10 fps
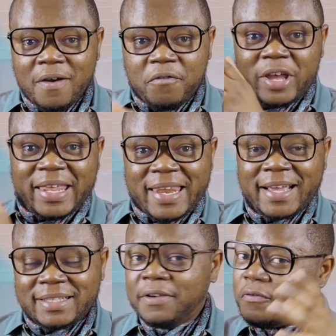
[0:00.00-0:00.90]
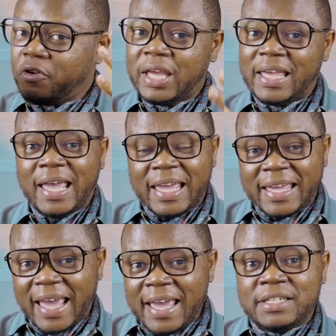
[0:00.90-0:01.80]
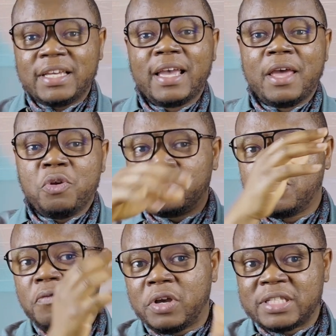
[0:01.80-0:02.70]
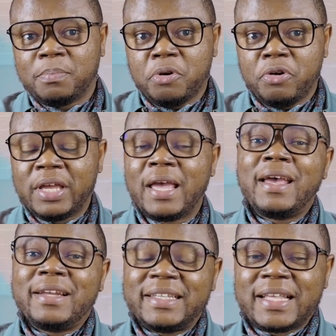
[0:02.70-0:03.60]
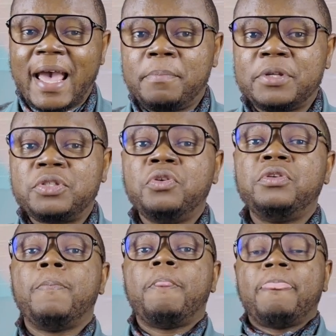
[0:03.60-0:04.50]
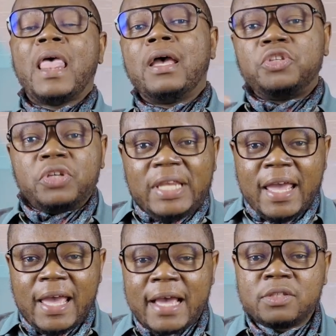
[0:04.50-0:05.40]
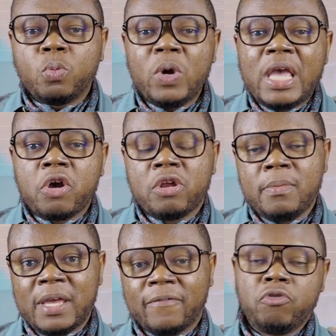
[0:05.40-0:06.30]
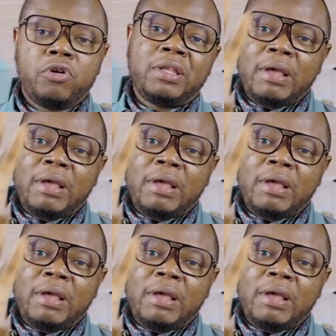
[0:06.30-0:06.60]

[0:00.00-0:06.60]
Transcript: for connecting, for engaging, and also for exploring this episode. Today, guys, we are going to be exploring